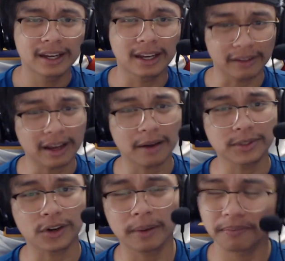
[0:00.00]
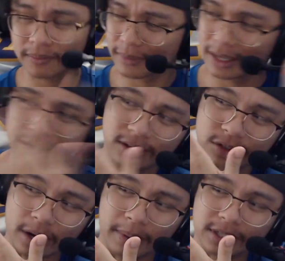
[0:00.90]
give a like, comment, subscribe.
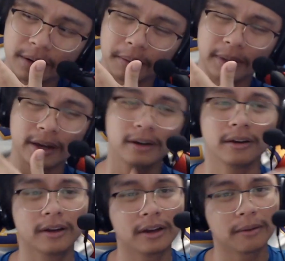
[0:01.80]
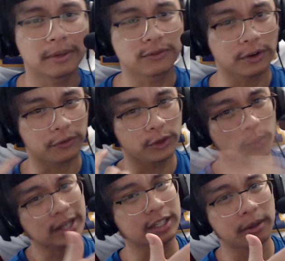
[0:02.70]
Subscribe button's gonna be up there. Best video for you to
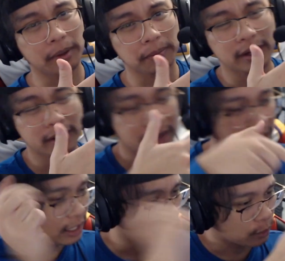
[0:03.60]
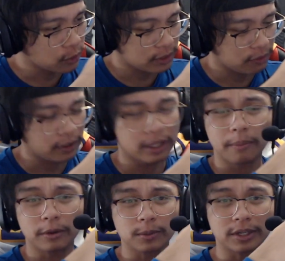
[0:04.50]
watch is gonna be up there. The most recent video that I
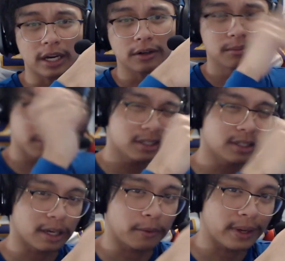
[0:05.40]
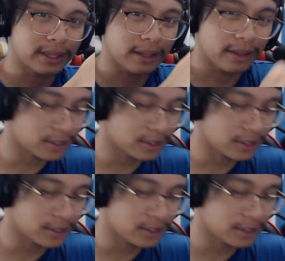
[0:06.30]
post on my channel, it's gonna be right down there.